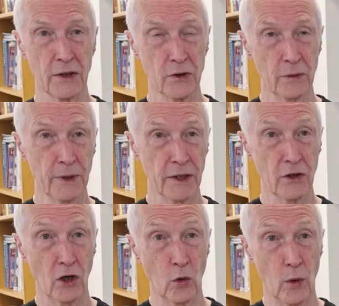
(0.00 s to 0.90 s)
like
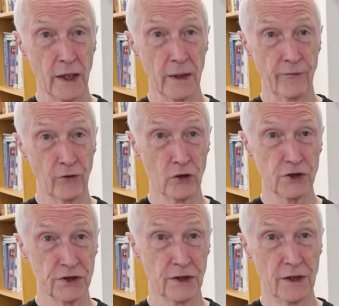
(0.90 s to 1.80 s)
somebody's got a wire
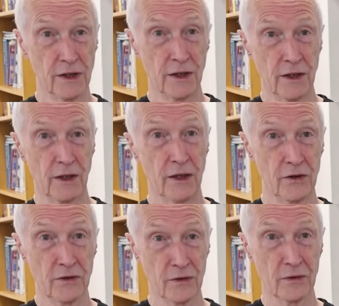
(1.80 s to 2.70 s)
brush
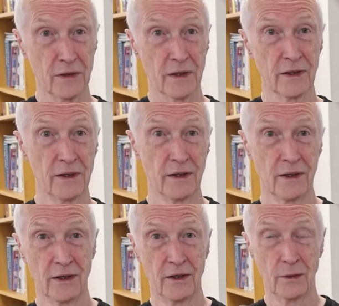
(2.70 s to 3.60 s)
and just
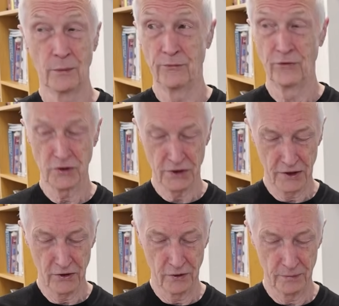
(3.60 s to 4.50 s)

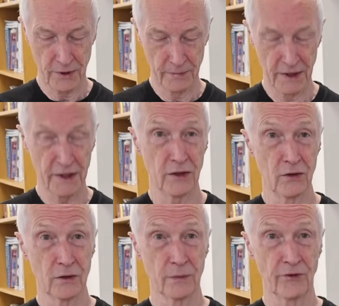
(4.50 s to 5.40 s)
brushed it up to make it
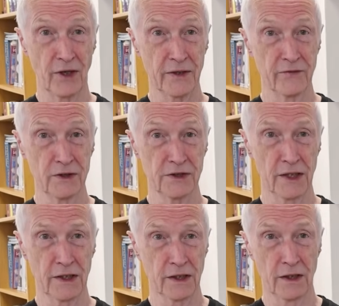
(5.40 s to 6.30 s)
look brighter and
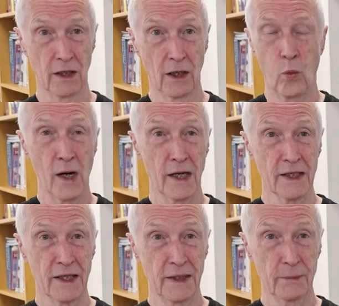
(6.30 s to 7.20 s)
shinier.
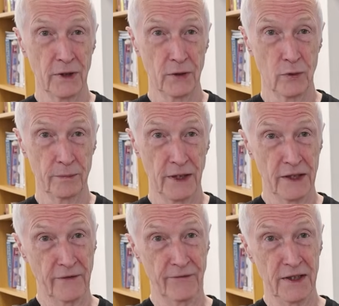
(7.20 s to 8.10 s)
Why anybody would
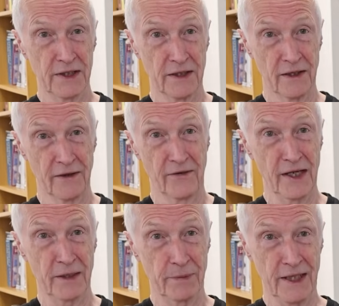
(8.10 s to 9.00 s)
make a fake
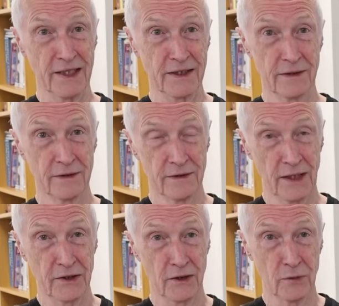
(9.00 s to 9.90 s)
that bad,
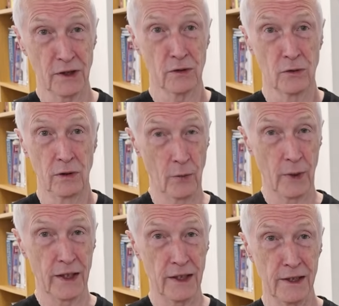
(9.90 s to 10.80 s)
I don't know.
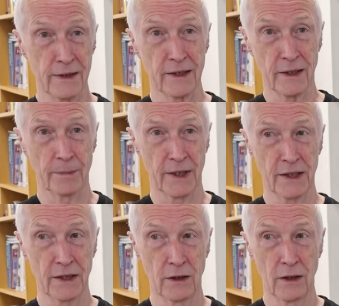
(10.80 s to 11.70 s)
And when it is that
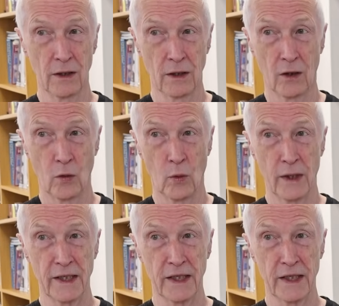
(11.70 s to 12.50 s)
bad, why